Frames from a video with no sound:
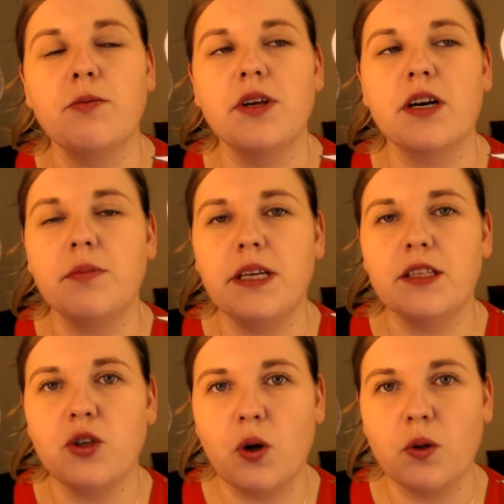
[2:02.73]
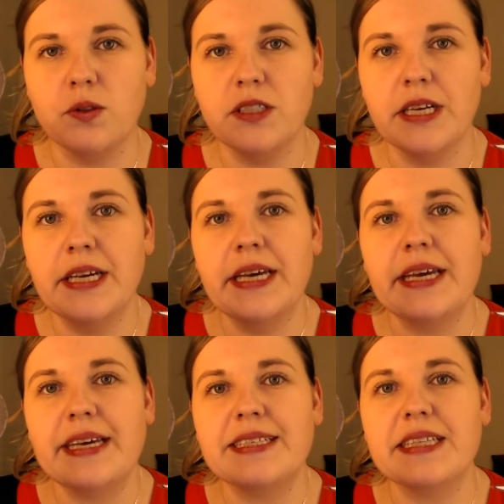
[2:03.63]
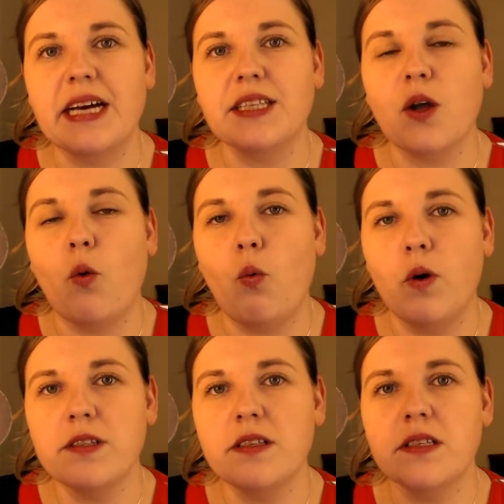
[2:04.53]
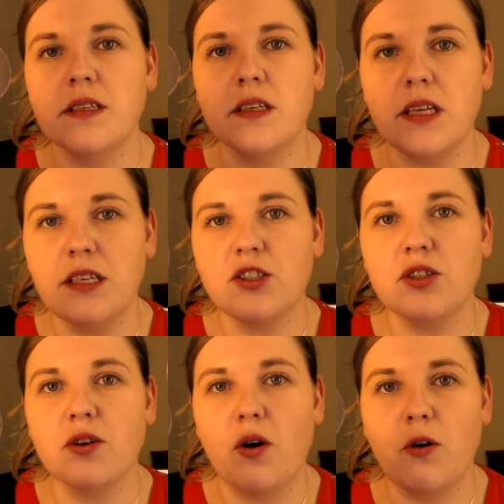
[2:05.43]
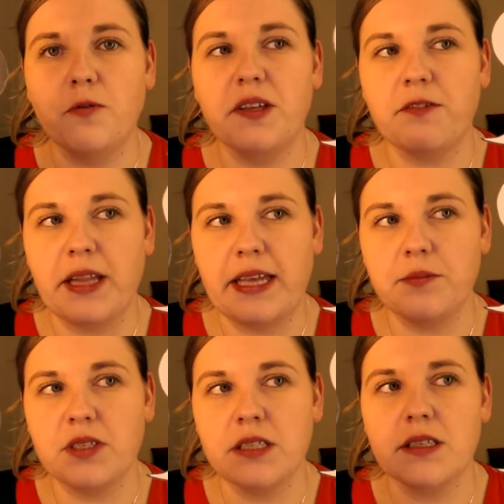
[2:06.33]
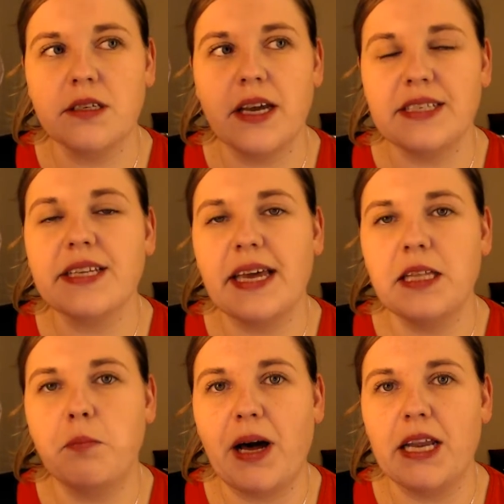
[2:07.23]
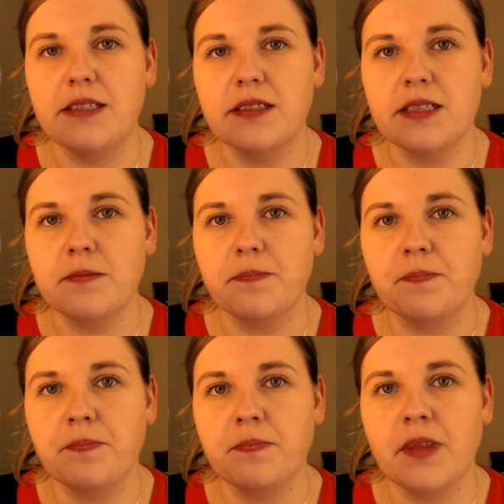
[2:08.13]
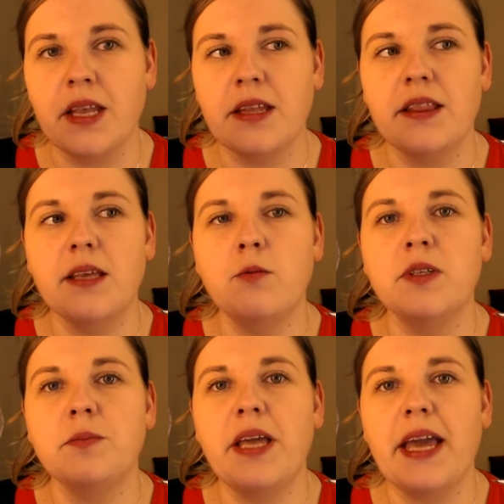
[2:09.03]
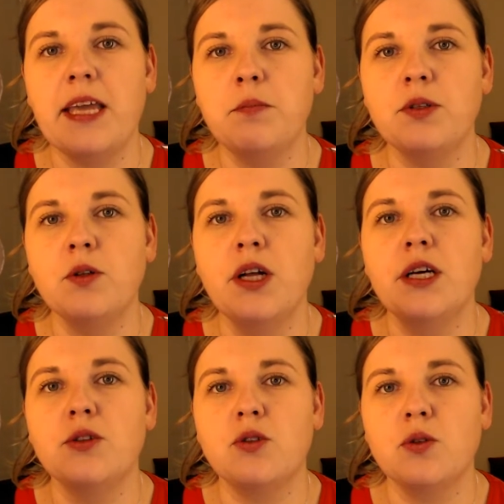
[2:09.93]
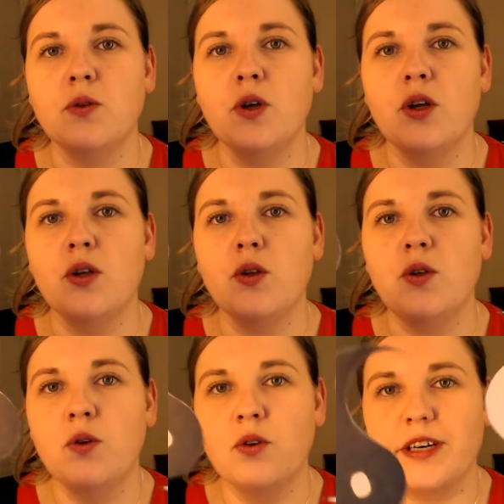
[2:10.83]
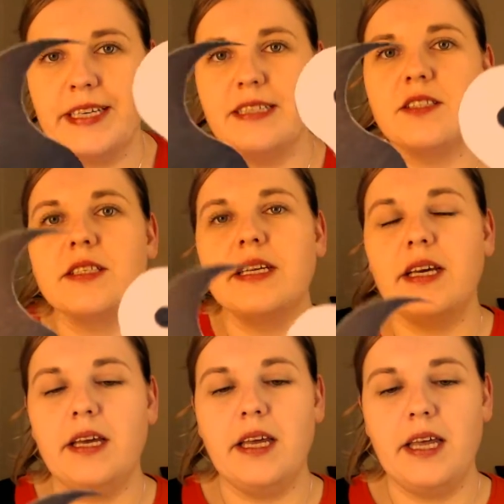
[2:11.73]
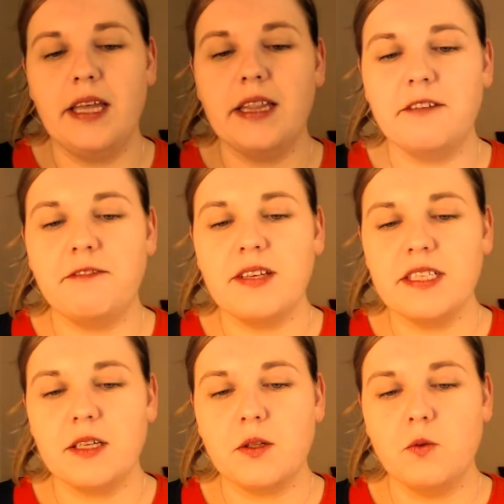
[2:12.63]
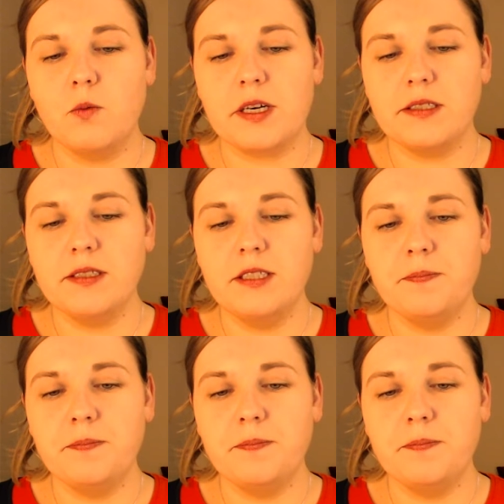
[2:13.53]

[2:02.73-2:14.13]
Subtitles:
are being told is that once each of the flames has gained balance, they will be able to unite in the physical world,